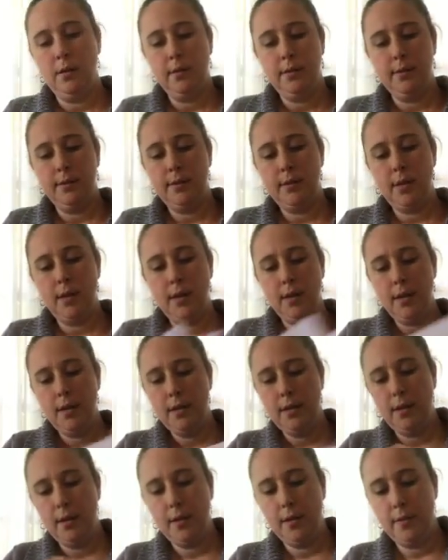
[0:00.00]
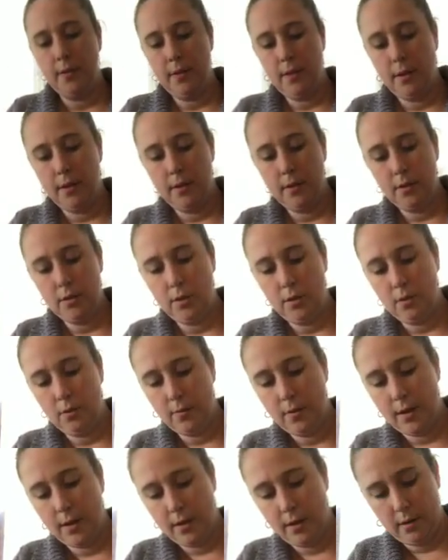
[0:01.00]
side and then
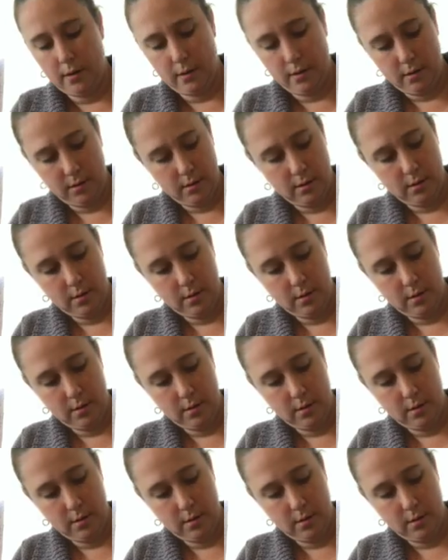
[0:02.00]
to our